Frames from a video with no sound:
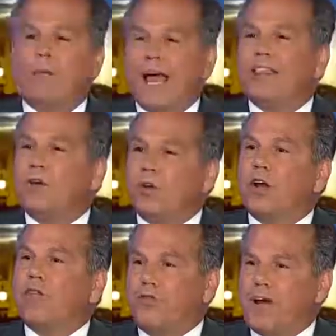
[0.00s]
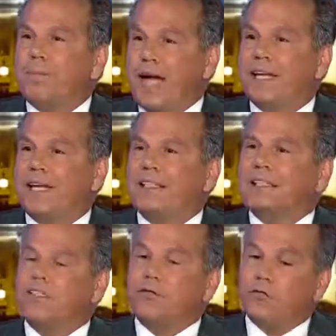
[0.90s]
what I think we ought to fight back
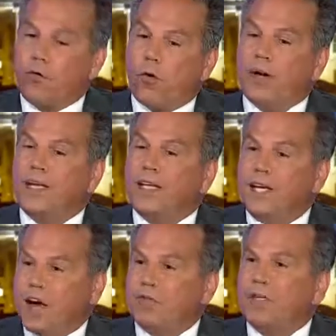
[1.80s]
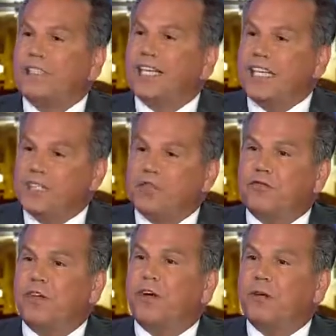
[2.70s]
against is foreign governments
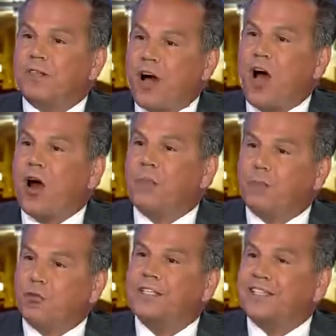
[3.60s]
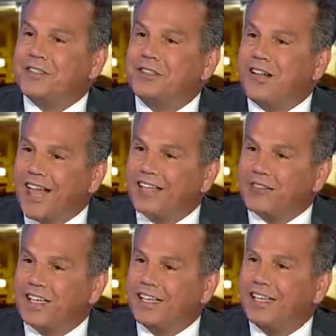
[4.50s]
interfering with okay. our presidential okay. election.
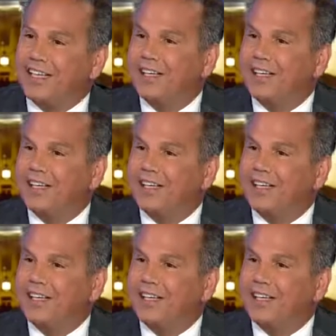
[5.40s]
Okay, I guess the,